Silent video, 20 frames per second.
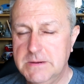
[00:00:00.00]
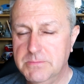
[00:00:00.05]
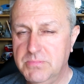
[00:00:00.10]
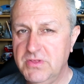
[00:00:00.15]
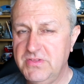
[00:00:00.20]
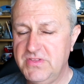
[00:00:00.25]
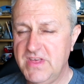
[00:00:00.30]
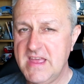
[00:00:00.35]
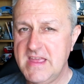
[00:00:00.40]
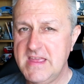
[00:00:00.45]

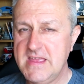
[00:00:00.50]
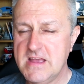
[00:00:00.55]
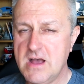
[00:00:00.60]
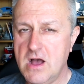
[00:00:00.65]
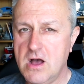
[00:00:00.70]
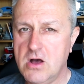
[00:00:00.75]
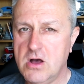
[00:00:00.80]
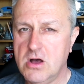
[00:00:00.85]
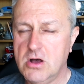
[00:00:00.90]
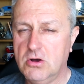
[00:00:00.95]
but they
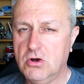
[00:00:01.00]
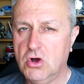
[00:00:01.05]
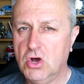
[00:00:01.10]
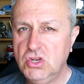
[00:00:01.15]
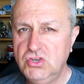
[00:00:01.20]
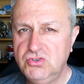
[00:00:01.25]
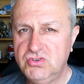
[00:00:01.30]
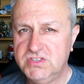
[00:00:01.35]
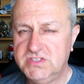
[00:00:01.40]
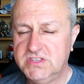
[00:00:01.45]
are
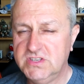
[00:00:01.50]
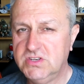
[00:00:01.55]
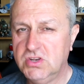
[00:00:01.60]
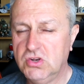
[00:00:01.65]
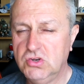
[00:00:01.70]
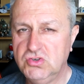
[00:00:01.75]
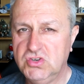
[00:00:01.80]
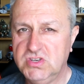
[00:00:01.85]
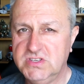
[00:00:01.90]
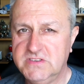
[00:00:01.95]
hundreds and
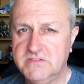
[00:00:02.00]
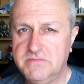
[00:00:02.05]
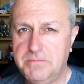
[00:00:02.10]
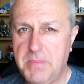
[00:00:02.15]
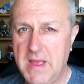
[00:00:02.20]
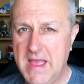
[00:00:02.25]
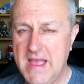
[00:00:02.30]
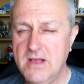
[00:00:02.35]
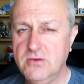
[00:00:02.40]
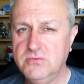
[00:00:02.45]
hundreds of
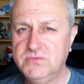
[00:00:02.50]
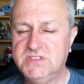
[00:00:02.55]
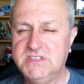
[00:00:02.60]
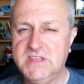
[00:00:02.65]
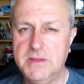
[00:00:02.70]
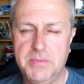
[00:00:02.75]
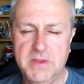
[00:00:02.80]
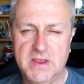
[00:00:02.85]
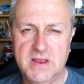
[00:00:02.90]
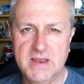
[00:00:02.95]
pounds
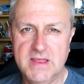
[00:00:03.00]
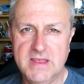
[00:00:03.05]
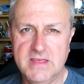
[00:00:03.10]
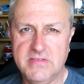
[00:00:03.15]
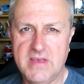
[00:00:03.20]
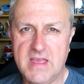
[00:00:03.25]
typically.